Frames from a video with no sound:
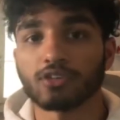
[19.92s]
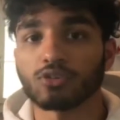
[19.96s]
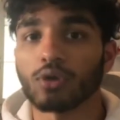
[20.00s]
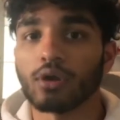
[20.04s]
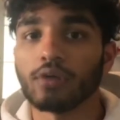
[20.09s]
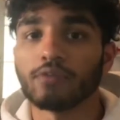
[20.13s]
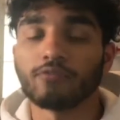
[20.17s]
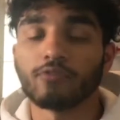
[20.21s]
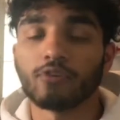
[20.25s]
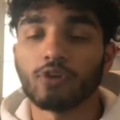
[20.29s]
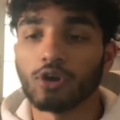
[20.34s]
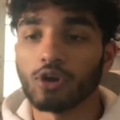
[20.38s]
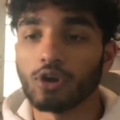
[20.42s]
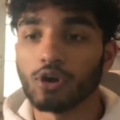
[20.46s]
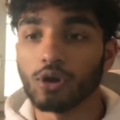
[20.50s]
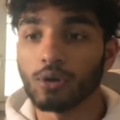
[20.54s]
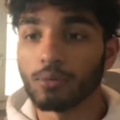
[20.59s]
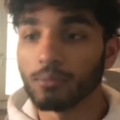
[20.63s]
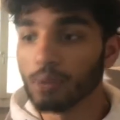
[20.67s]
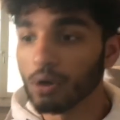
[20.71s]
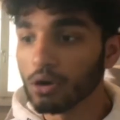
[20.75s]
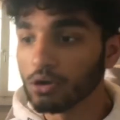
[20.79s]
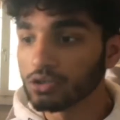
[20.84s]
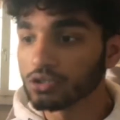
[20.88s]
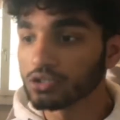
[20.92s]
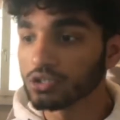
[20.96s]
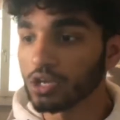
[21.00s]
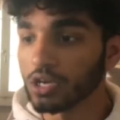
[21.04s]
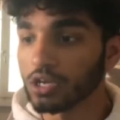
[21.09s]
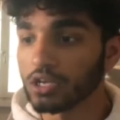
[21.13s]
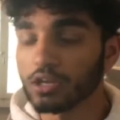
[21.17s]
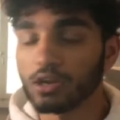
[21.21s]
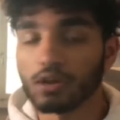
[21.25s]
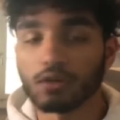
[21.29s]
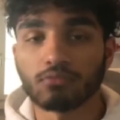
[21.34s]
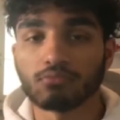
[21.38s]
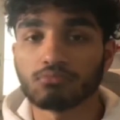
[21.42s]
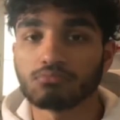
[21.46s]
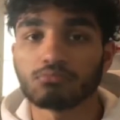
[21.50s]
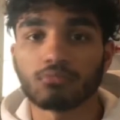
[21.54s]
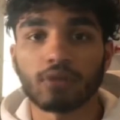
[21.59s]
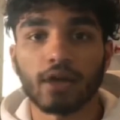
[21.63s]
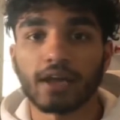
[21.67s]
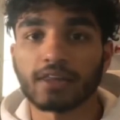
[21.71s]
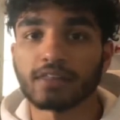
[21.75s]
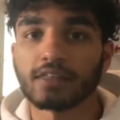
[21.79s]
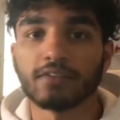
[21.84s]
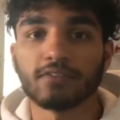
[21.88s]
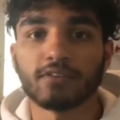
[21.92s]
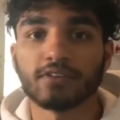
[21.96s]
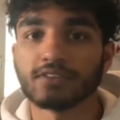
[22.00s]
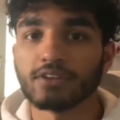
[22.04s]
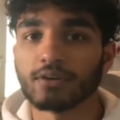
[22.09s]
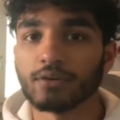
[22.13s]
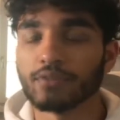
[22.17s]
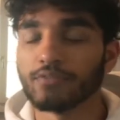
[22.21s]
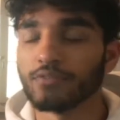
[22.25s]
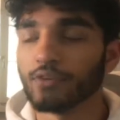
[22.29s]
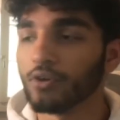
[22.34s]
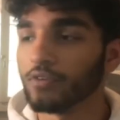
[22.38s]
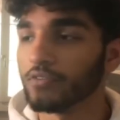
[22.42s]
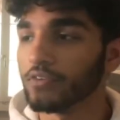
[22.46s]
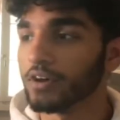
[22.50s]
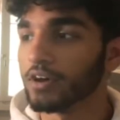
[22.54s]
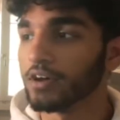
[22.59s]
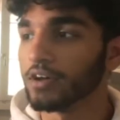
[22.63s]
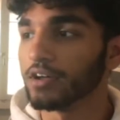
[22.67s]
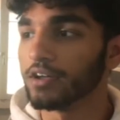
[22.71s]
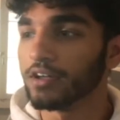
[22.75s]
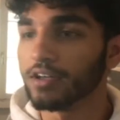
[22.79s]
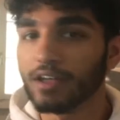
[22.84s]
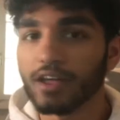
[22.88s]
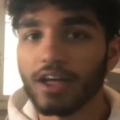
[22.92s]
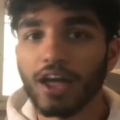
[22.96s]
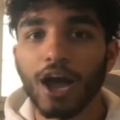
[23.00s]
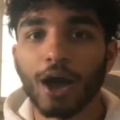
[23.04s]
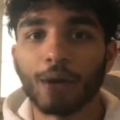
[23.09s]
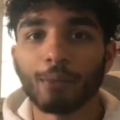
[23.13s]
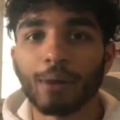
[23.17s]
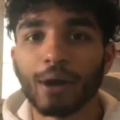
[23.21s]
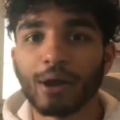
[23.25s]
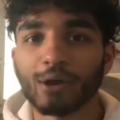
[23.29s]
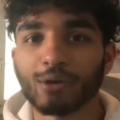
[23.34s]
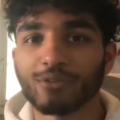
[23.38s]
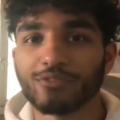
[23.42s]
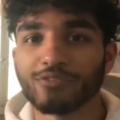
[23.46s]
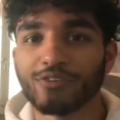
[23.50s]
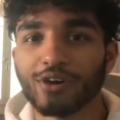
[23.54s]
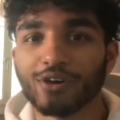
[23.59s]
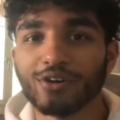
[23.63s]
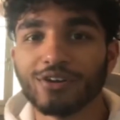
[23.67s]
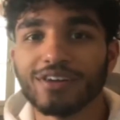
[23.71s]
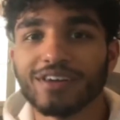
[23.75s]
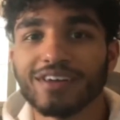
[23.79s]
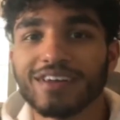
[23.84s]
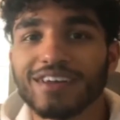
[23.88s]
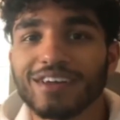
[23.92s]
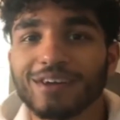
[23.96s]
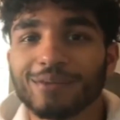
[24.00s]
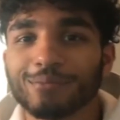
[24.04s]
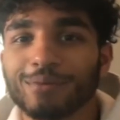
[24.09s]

It's great for most, activities that involve a microphone.